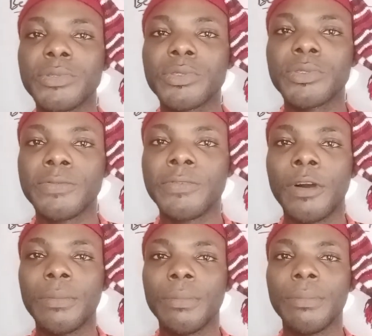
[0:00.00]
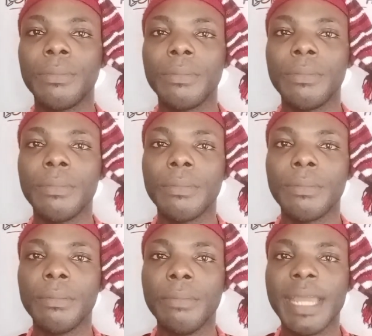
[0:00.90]
to form
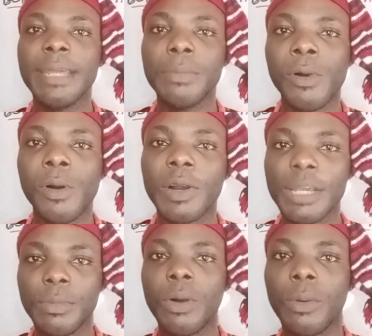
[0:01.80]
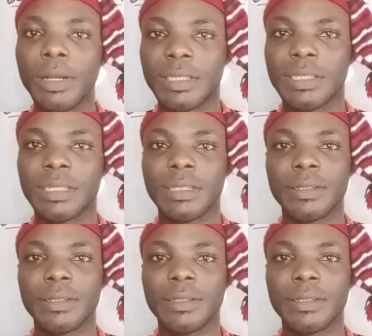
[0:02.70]
many more Igbo words,